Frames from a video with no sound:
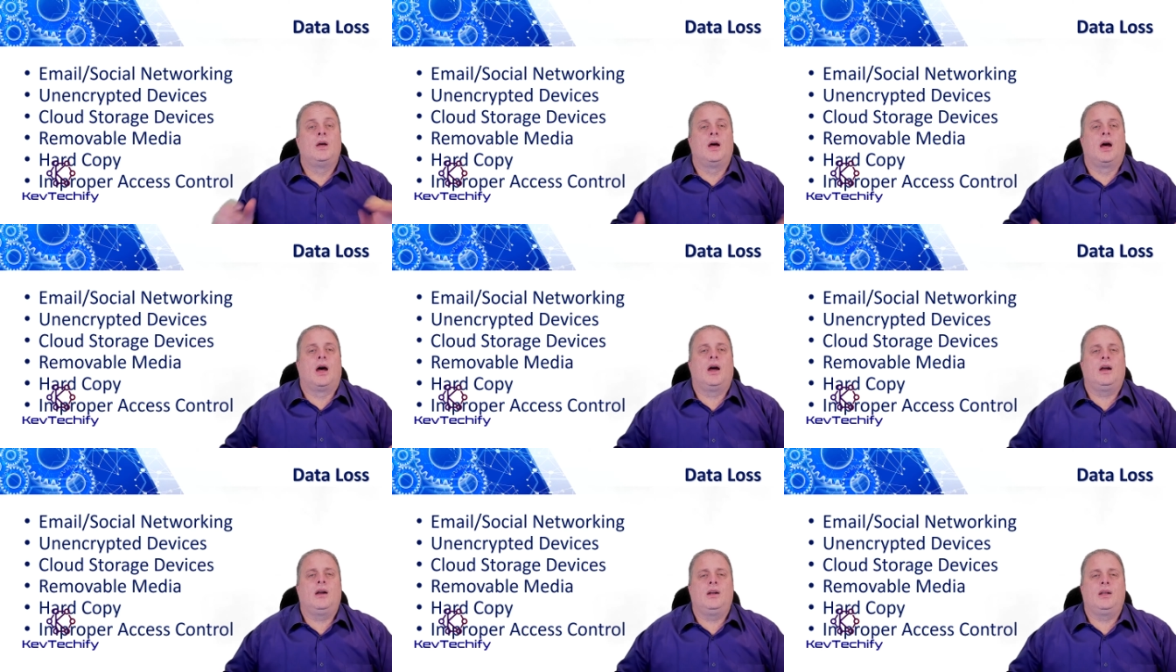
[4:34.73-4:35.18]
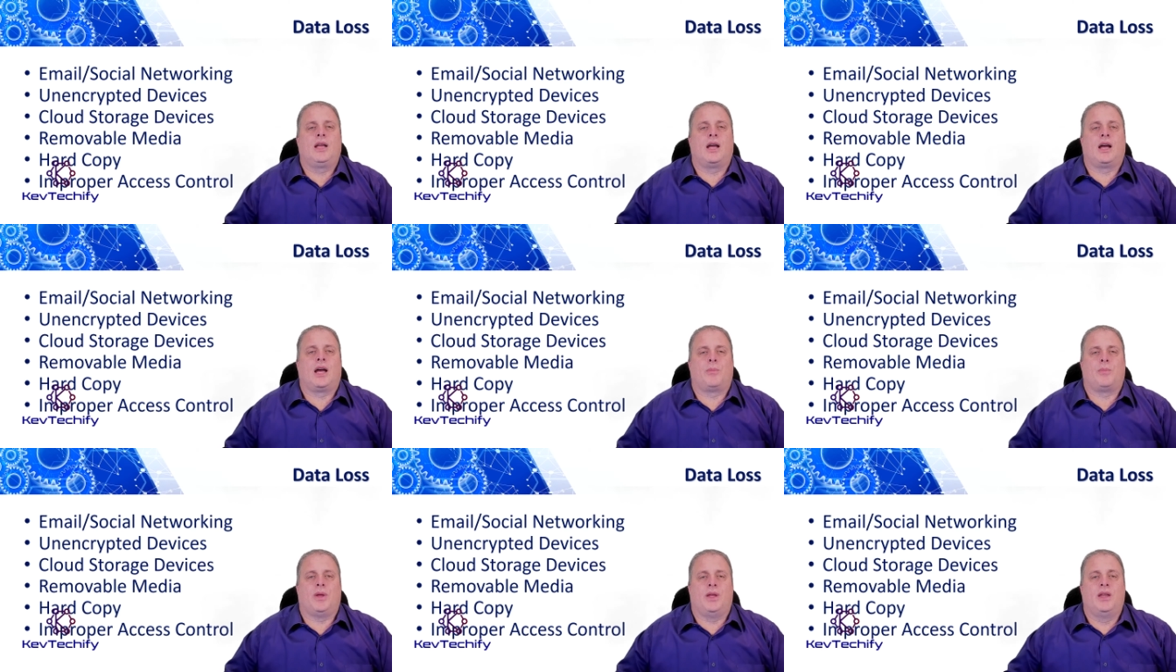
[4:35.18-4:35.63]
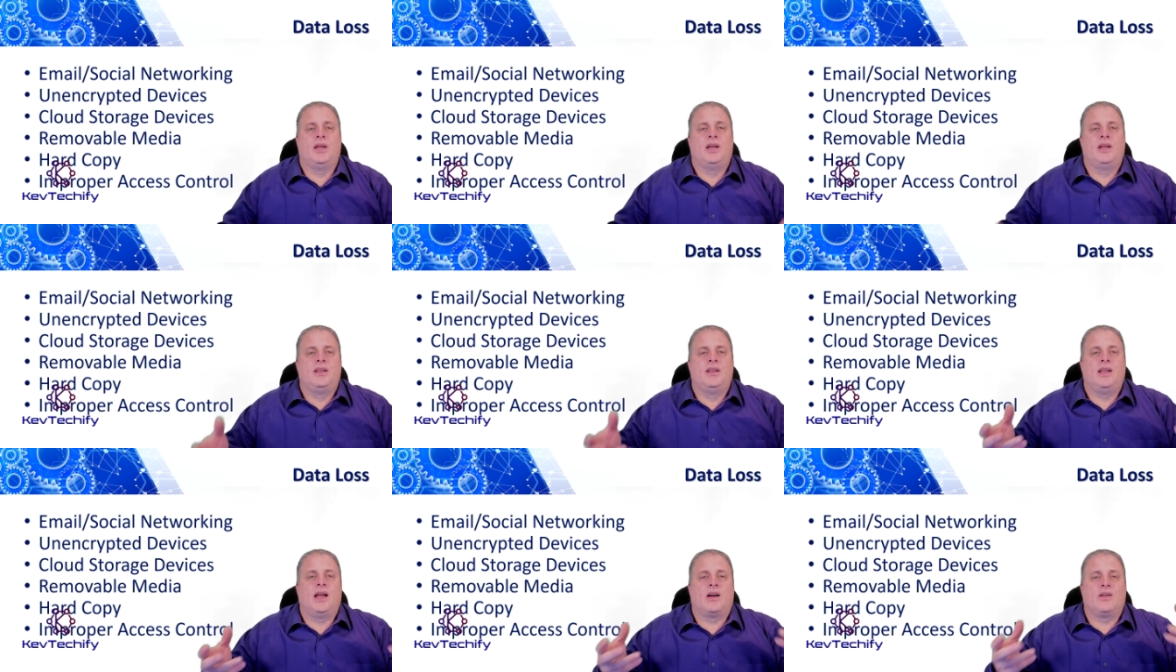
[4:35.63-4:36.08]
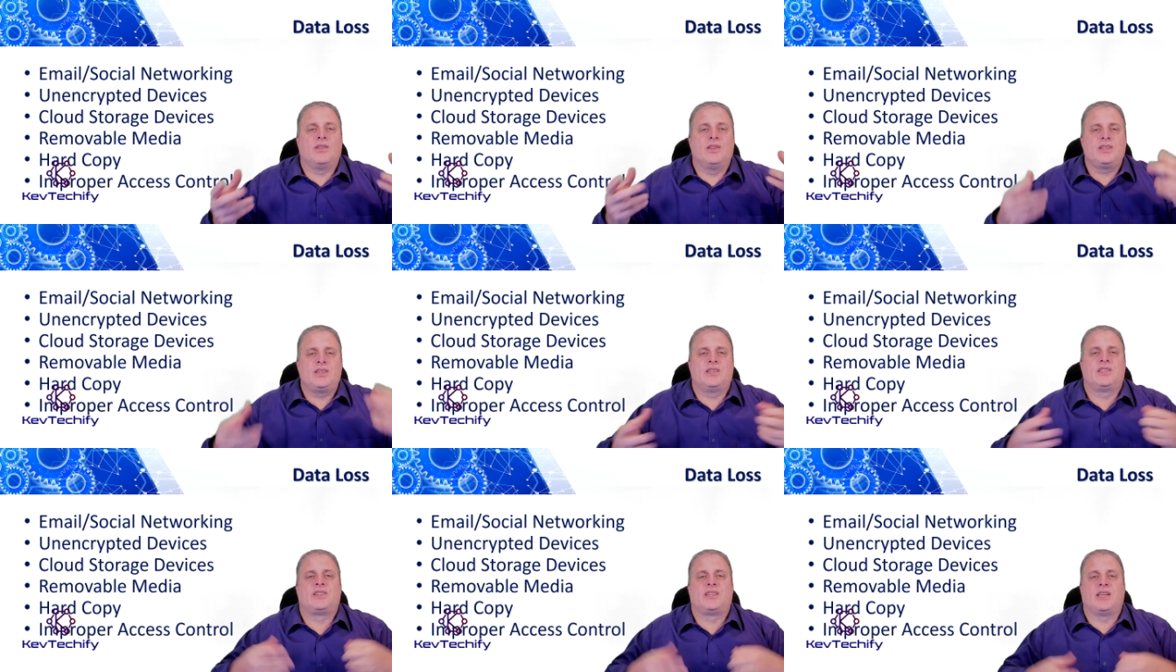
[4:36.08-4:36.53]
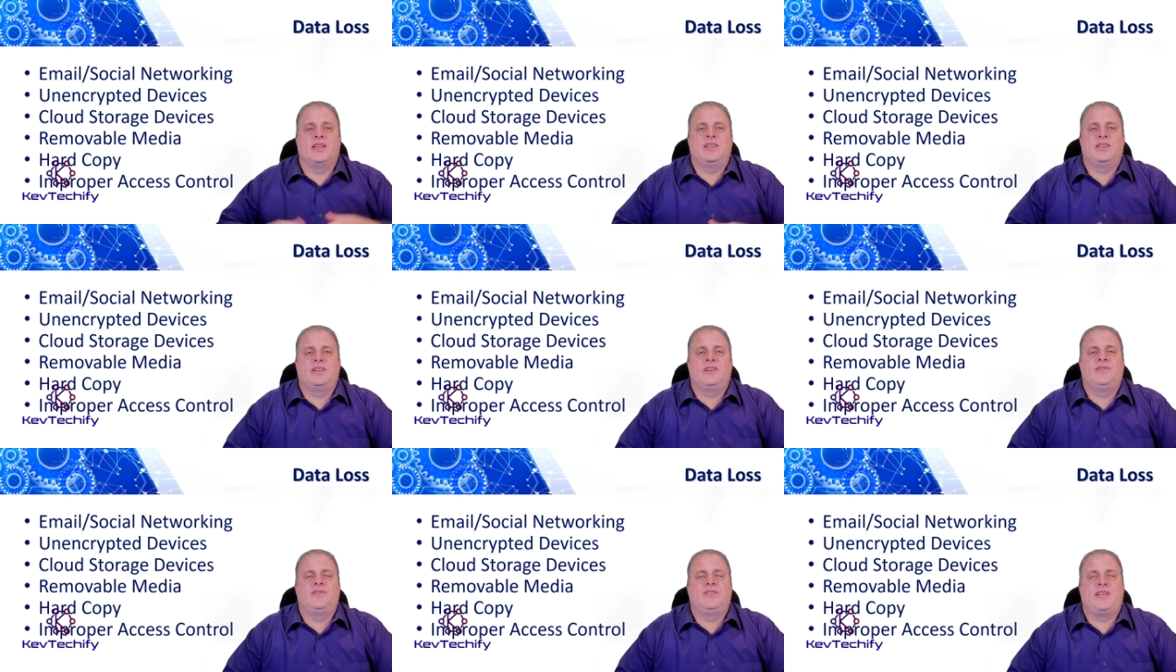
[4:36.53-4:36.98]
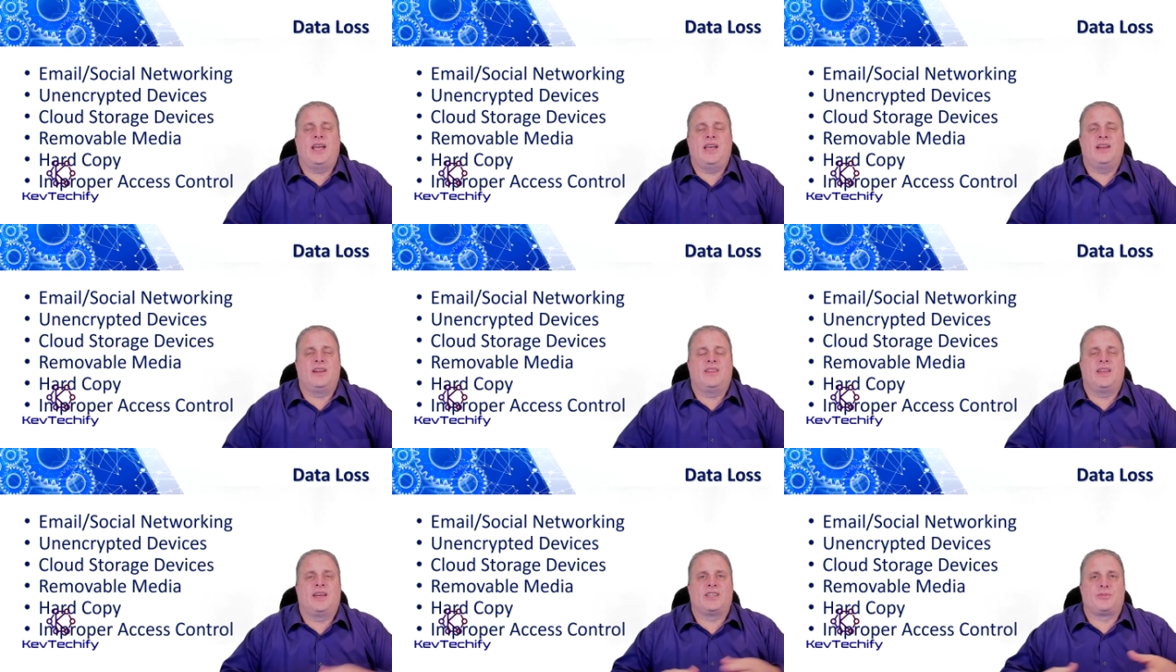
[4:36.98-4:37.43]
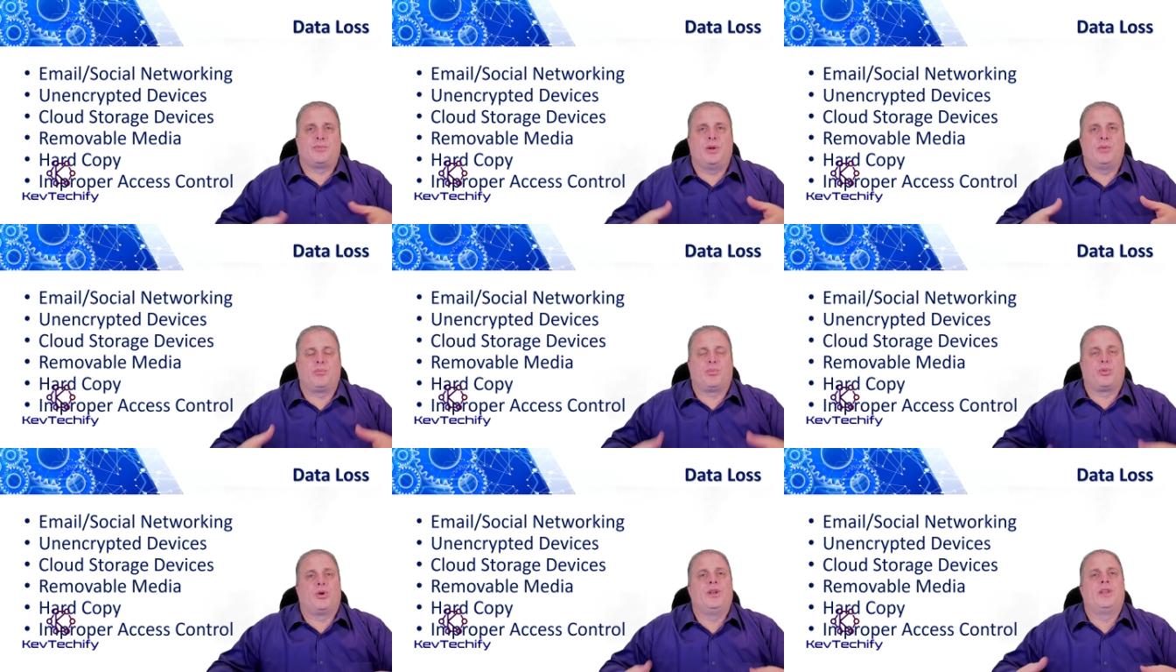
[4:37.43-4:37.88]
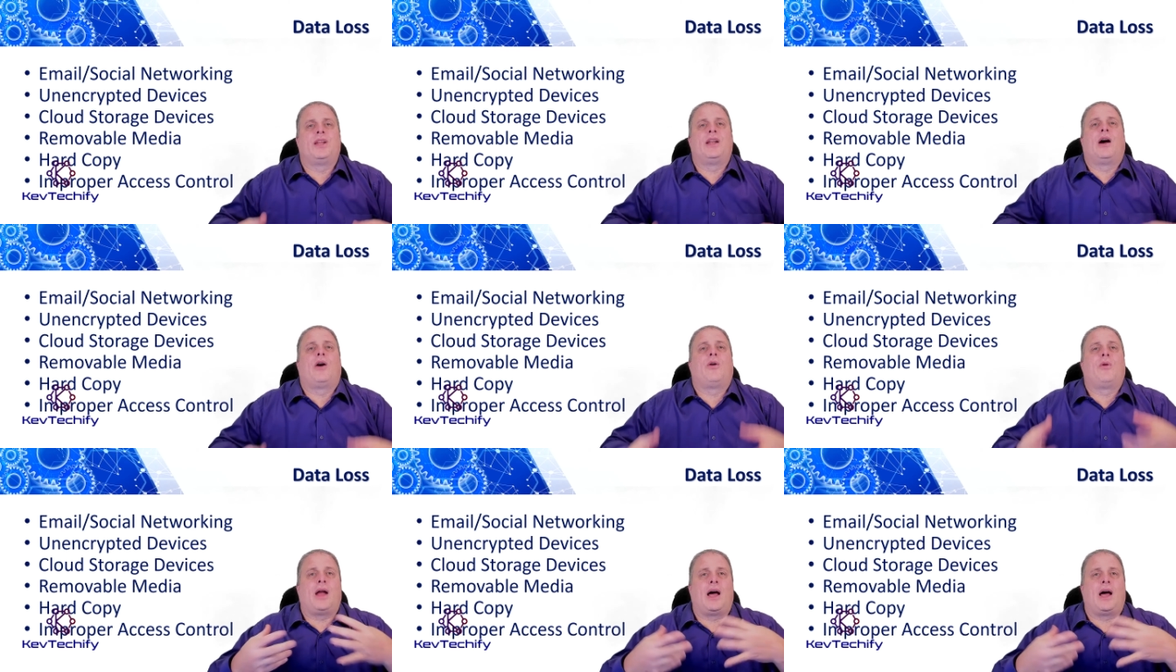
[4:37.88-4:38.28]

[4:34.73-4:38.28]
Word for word: Hard copy. Now, this is sensitive data that's been printed out